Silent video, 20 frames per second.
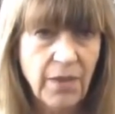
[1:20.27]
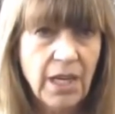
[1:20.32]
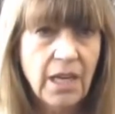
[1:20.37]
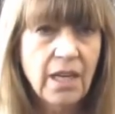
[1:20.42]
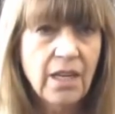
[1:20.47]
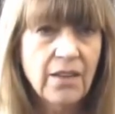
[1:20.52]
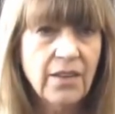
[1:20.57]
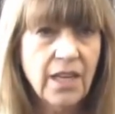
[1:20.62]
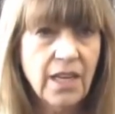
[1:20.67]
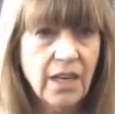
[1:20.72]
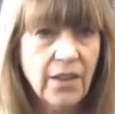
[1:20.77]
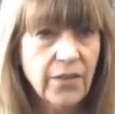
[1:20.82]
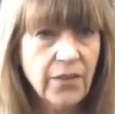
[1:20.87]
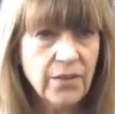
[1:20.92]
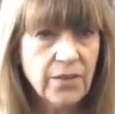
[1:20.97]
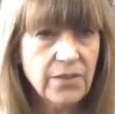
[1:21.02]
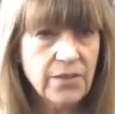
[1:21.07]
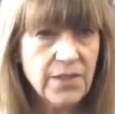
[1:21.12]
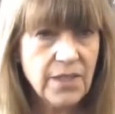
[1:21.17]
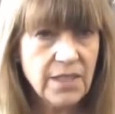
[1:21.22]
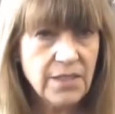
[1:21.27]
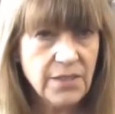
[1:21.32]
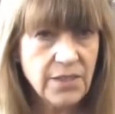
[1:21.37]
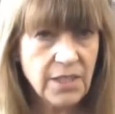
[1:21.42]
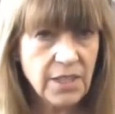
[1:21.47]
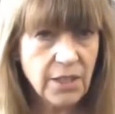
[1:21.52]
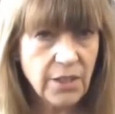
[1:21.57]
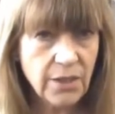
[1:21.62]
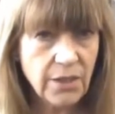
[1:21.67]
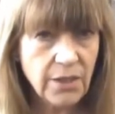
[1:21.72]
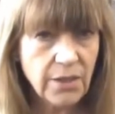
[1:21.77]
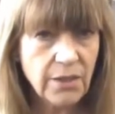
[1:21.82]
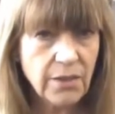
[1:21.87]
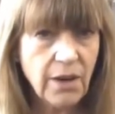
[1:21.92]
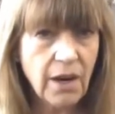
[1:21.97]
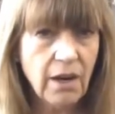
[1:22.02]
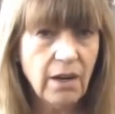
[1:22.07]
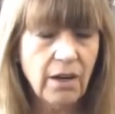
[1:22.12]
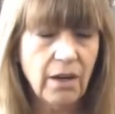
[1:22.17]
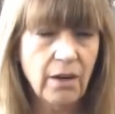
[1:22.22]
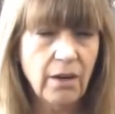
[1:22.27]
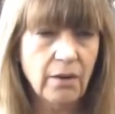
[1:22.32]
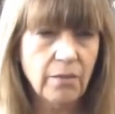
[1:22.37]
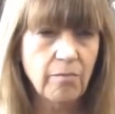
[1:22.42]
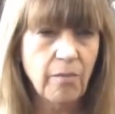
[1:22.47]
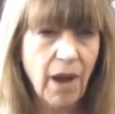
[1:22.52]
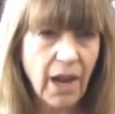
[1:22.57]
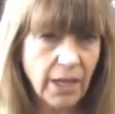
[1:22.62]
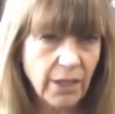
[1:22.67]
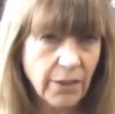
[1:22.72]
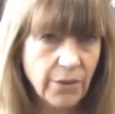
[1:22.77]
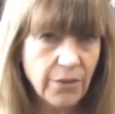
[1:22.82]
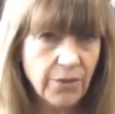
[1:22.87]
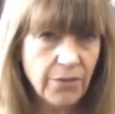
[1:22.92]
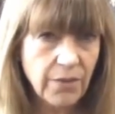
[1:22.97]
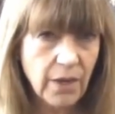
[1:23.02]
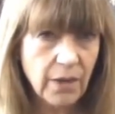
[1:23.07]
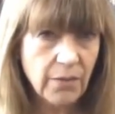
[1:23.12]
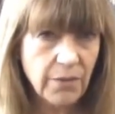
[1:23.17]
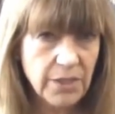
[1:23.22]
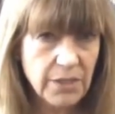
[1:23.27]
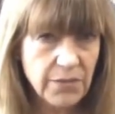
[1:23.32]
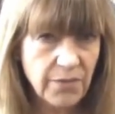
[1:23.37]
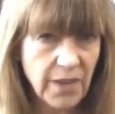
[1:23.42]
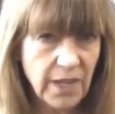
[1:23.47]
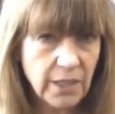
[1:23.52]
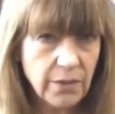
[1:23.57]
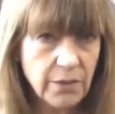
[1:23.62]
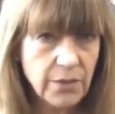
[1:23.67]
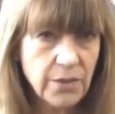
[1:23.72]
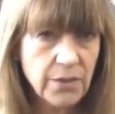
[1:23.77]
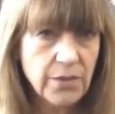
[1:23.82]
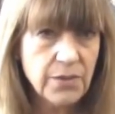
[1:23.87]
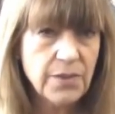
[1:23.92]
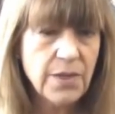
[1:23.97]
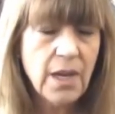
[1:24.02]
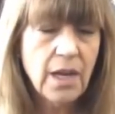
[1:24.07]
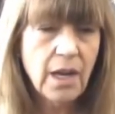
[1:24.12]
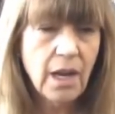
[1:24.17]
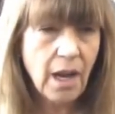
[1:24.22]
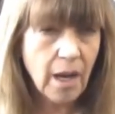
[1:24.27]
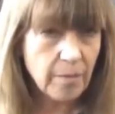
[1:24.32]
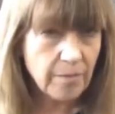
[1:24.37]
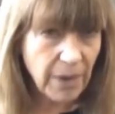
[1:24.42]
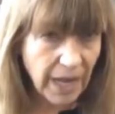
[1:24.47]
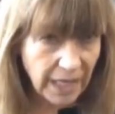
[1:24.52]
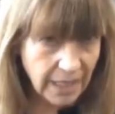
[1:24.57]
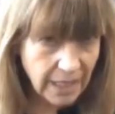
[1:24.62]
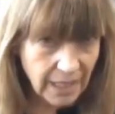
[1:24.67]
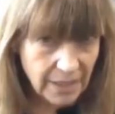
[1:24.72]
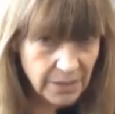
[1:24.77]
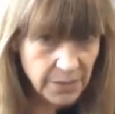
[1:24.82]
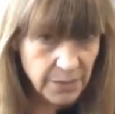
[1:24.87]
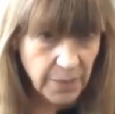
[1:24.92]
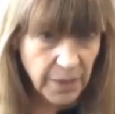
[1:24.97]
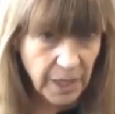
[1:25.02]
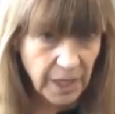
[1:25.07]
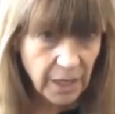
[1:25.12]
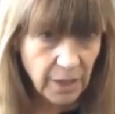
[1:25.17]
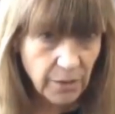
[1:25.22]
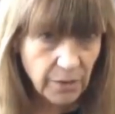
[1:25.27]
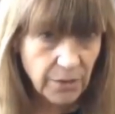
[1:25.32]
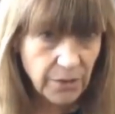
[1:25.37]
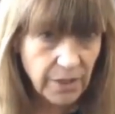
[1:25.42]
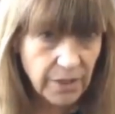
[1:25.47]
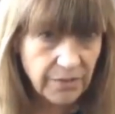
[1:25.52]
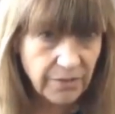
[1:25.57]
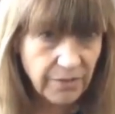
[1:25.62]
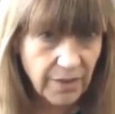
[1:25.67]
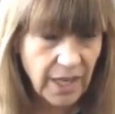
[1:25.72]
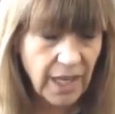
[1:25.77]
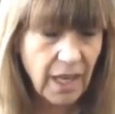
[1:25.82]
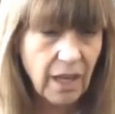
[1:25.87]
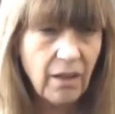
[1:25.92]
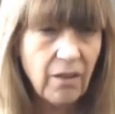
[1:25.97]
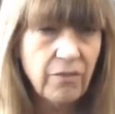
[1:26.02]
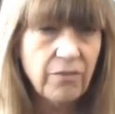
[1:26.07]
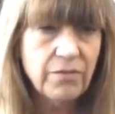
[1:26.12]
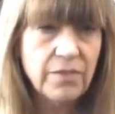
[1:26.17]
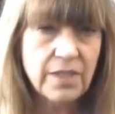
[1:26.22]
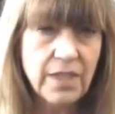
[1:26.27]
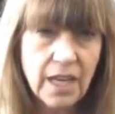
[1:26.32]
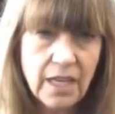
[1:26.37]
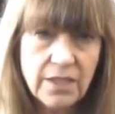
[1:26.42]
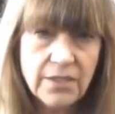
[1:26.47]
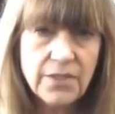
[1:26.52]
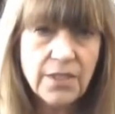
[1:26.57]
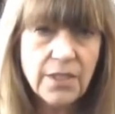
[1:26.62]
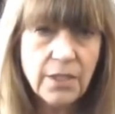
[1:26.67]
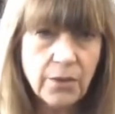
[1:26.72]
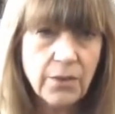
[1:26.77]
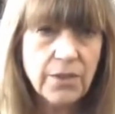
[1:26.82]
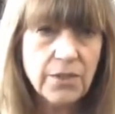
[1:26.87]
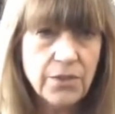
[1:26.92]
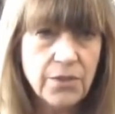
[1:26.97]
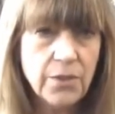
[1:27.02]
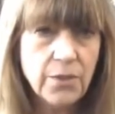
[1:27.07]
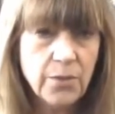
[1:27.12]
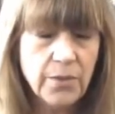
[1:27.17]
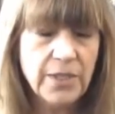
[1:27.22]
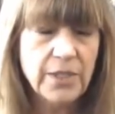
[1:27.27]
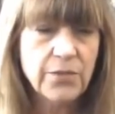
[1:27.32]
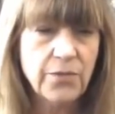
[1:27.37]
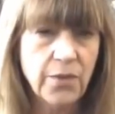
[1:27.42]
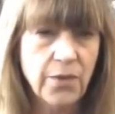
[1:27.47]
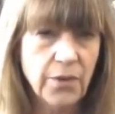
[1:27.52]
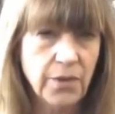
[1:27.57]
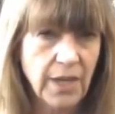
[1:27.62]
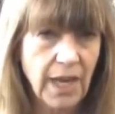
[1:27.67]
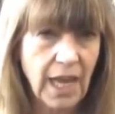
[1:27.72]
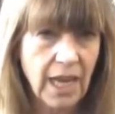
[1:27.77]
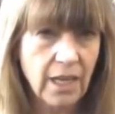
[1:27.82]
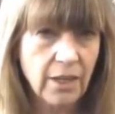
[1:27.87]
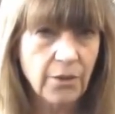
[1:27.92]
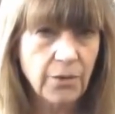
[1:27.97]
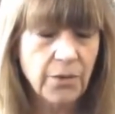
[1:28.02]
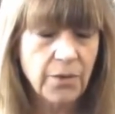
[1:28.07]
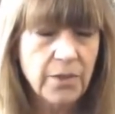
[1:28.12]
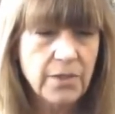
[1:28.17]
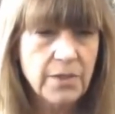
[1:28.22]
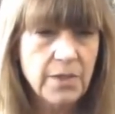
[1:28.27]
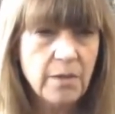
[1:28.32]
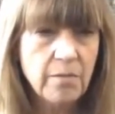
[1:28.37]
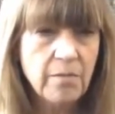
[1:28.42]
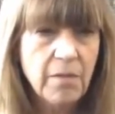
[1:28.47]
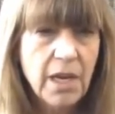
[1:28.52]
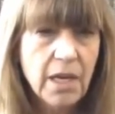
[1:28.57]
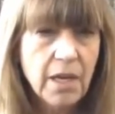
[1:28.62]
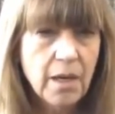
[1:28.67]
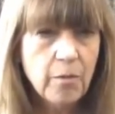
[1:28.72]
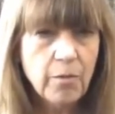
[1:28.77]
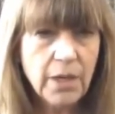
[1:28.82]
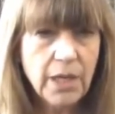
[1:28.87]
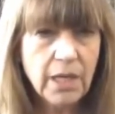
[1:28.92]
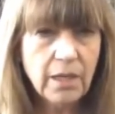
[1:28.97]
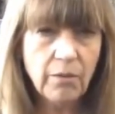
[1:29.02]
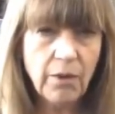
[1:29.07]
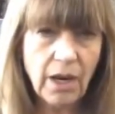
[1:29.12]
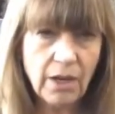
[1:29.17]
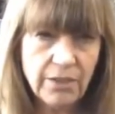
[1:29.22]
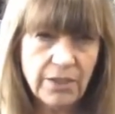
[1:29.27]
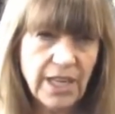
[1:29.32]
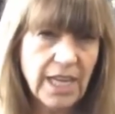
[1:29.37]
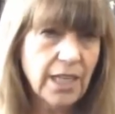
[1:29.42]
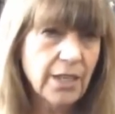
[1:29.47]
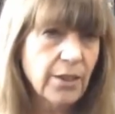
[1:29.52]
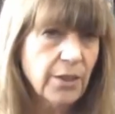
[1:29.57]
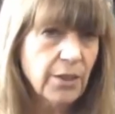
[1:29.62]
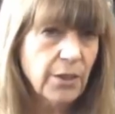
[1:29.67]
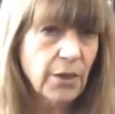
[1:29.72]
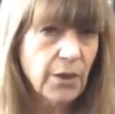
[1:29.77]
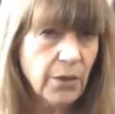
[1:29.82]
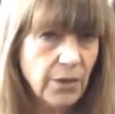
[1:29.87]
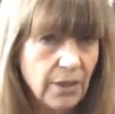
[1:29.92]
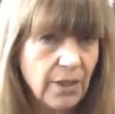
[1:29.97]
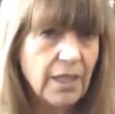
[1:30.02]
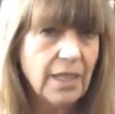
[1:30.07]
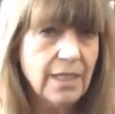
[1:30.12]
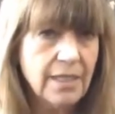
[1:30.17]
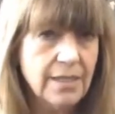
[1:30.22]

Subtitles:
The others listed here are minor risk factors. A bicuspid aortic valve does increase your risk for an aneurysm, but our data currently